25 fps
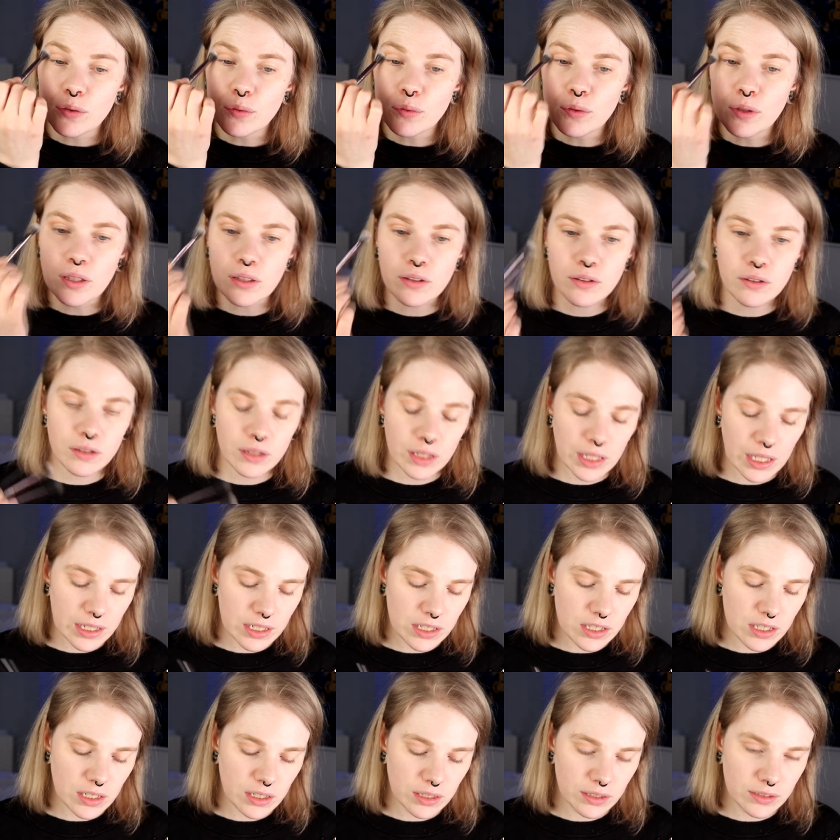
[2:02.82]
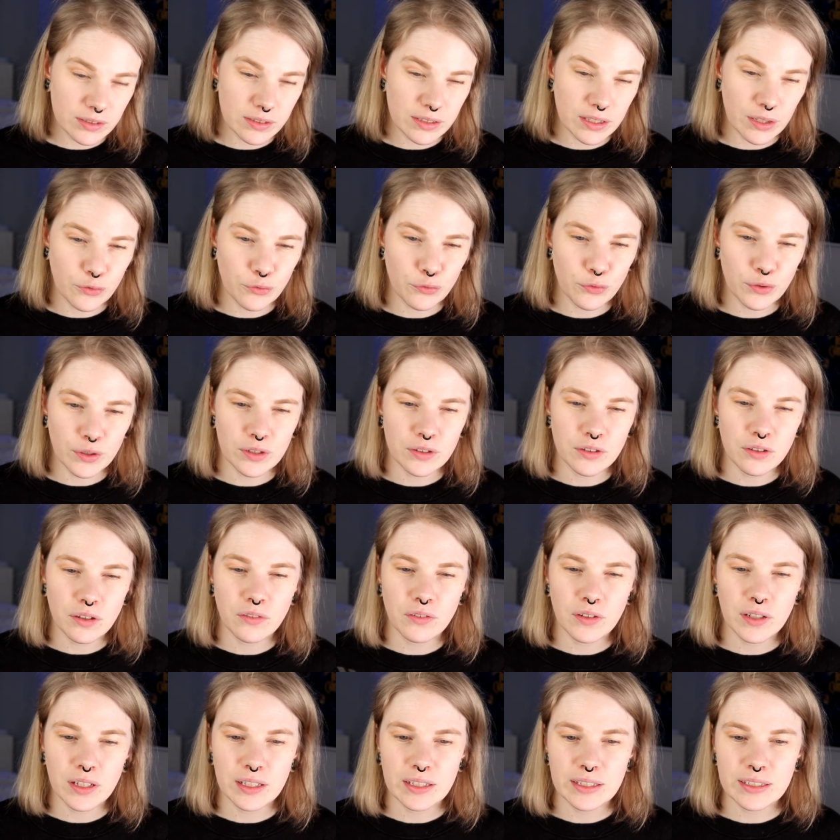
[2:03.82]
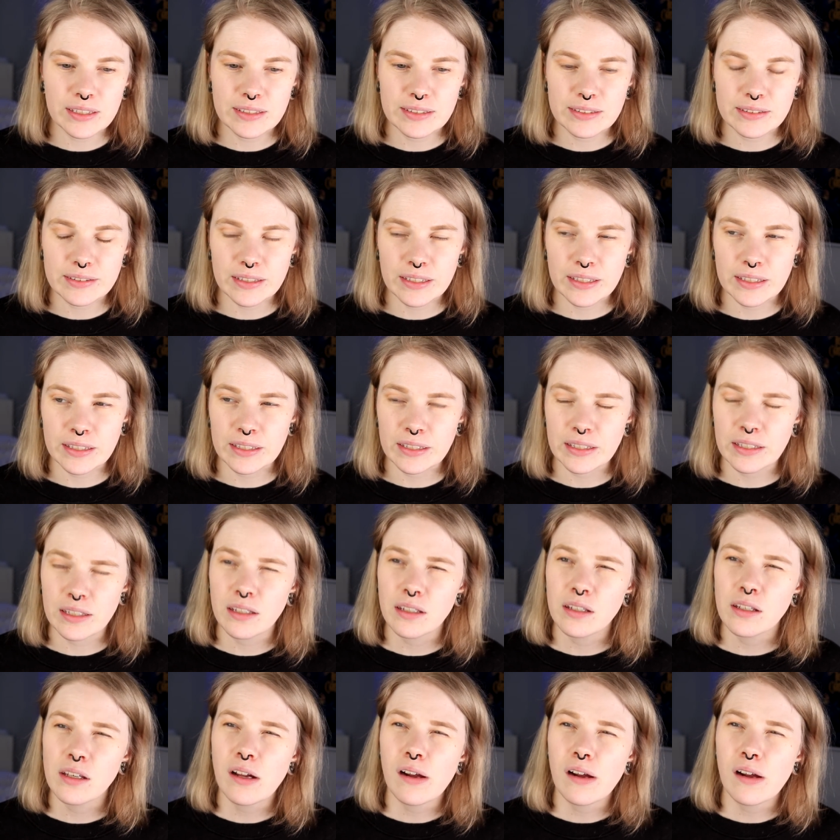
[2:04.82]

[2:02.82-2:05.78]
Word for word: to that collection. So I think they're releasing,